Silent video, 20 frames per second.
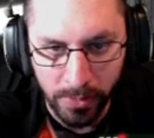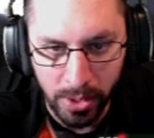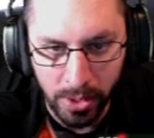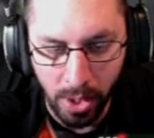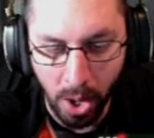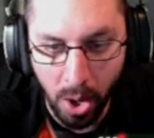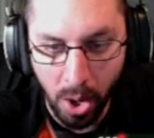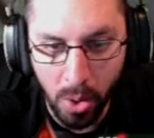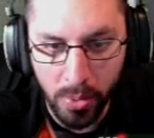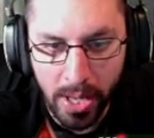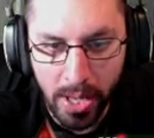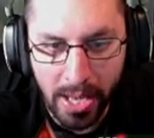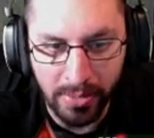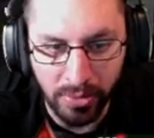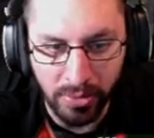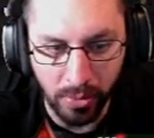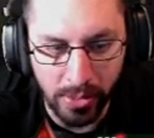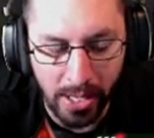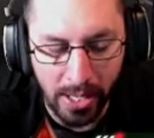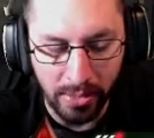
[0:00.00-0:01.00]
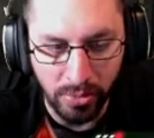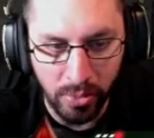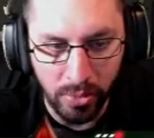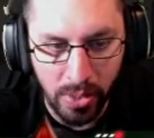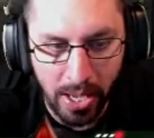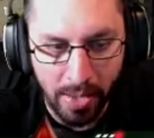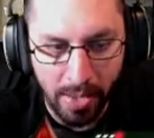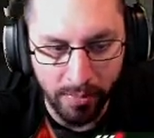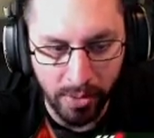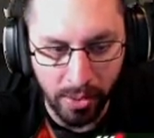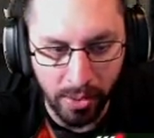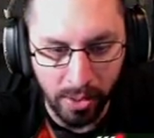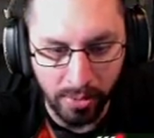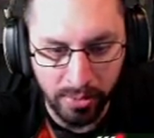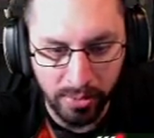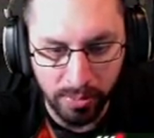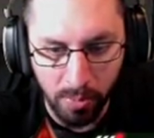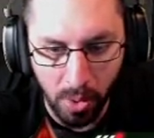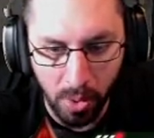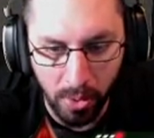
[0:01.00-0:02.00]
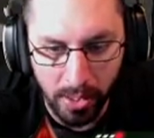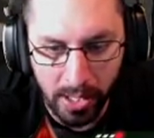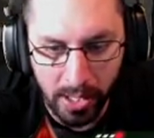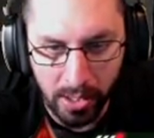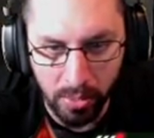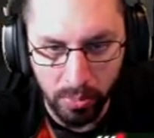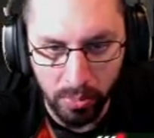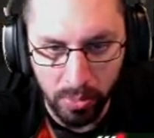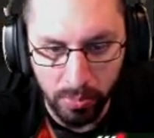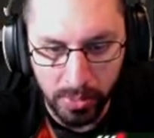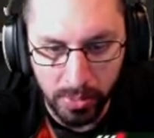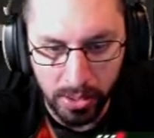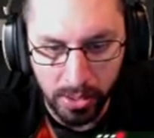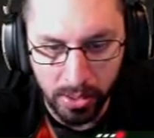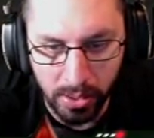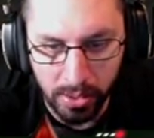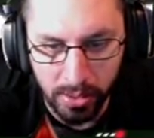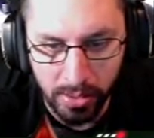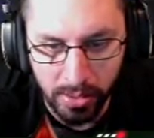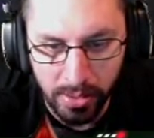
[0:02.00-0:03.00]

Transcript: Oh, nice. Okay, so you have a small hangar room here.